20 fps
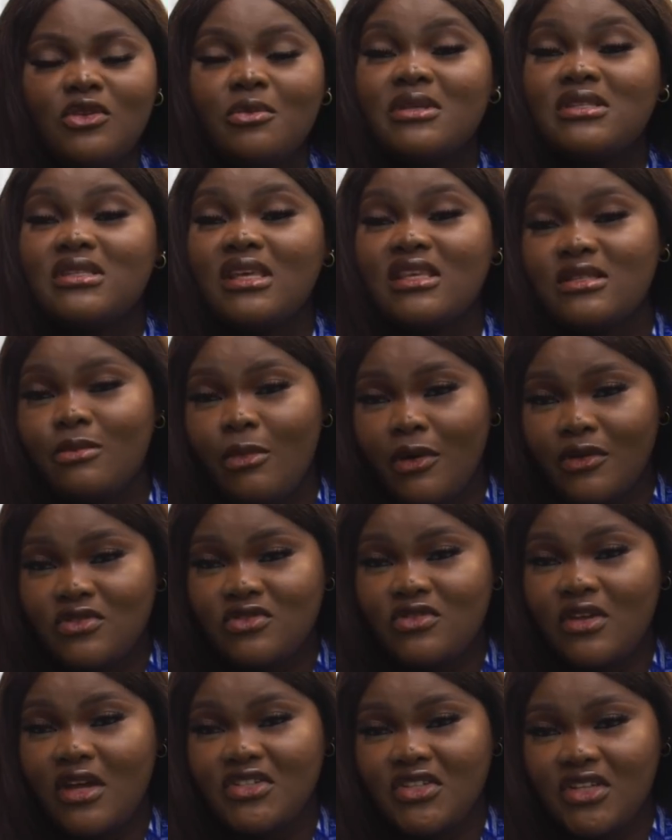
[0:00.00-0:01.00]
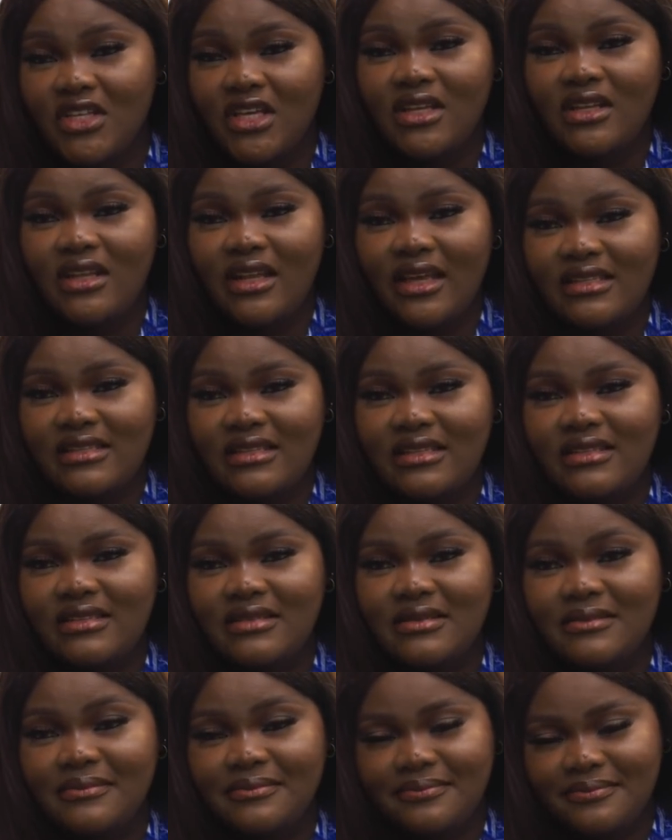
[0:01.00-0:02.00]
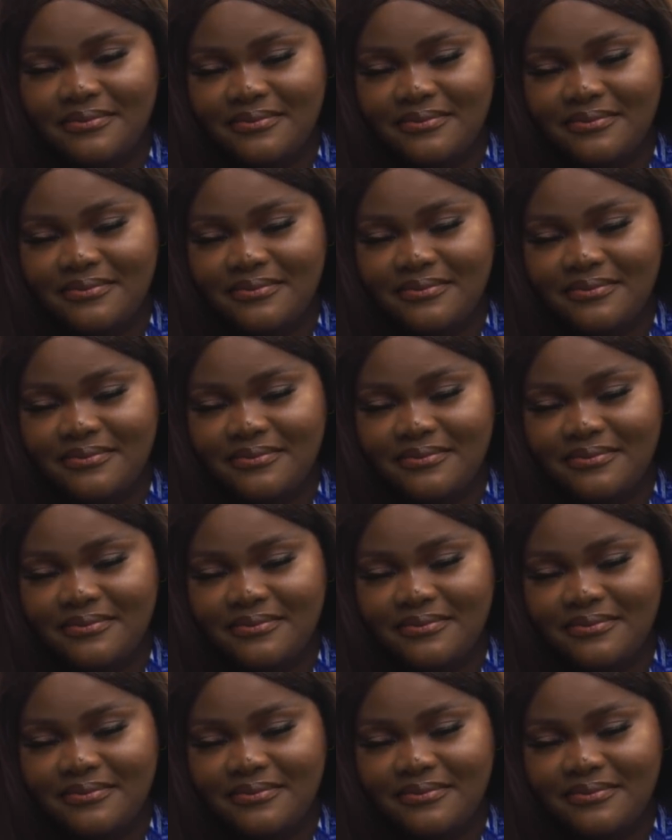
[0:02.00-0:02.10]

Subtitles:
It took me 6 months to actually get a license.